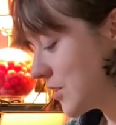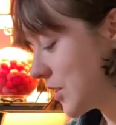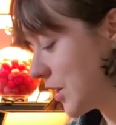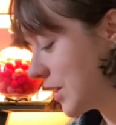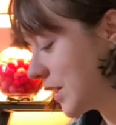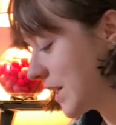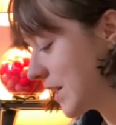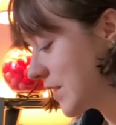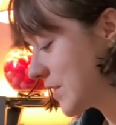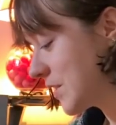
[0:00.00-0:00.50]

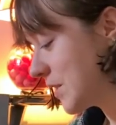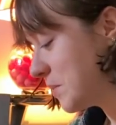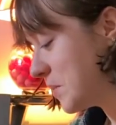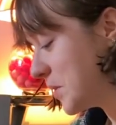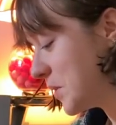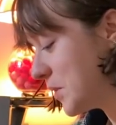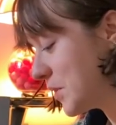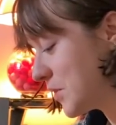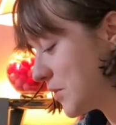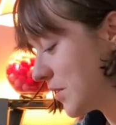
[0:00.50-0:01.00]
starting some New
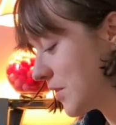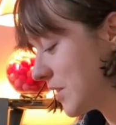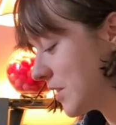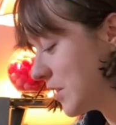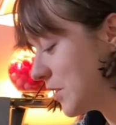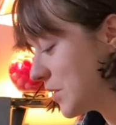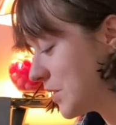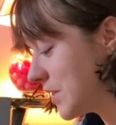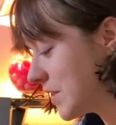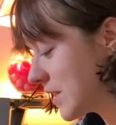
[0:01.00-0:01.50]
Year's
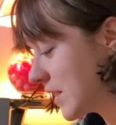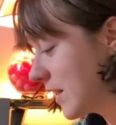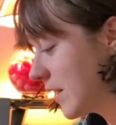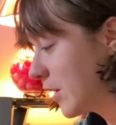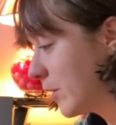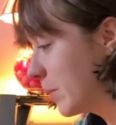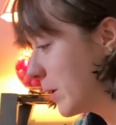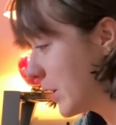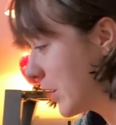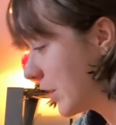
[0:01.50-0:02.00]
resolutions a little
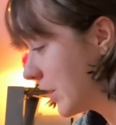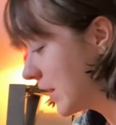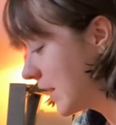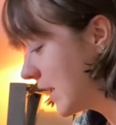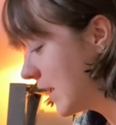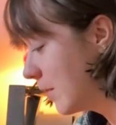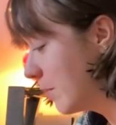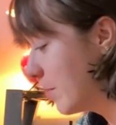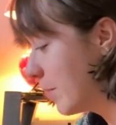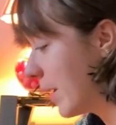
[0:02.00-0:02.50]
bit
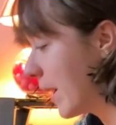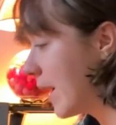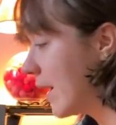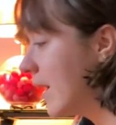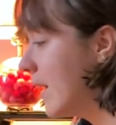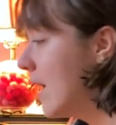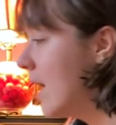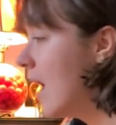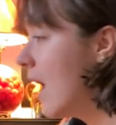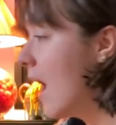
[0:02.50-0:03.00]
early, but
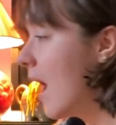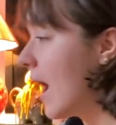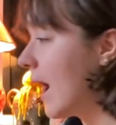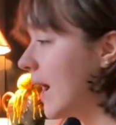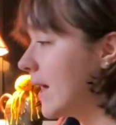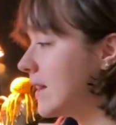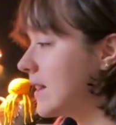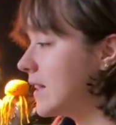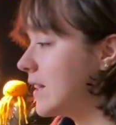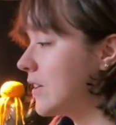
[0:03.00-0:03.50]

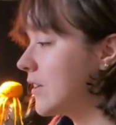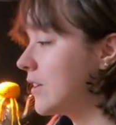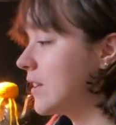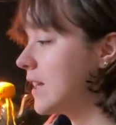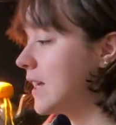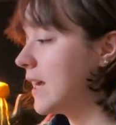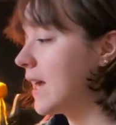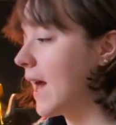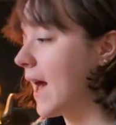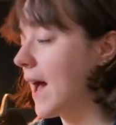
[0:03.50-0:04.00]
I
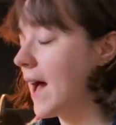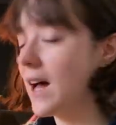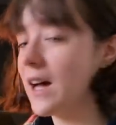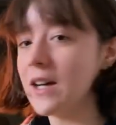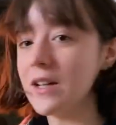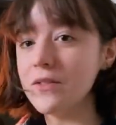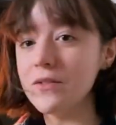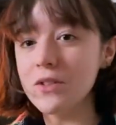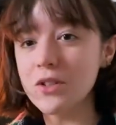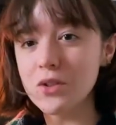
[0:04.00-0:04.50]
literally
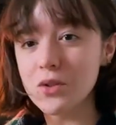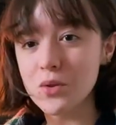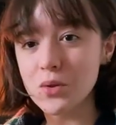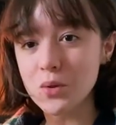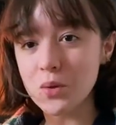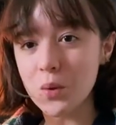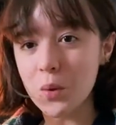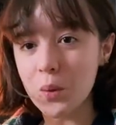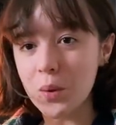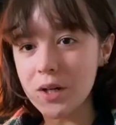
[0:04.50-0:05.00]
have
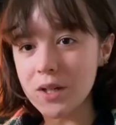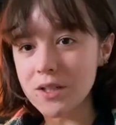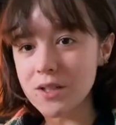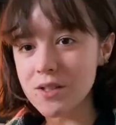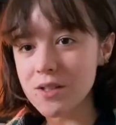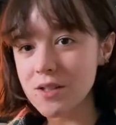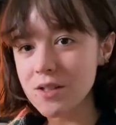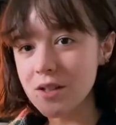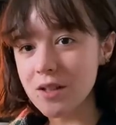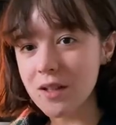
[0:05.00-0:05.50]

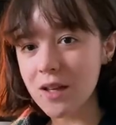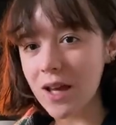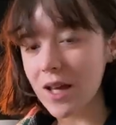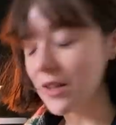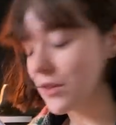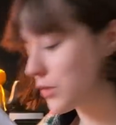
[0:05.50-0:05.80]
scores and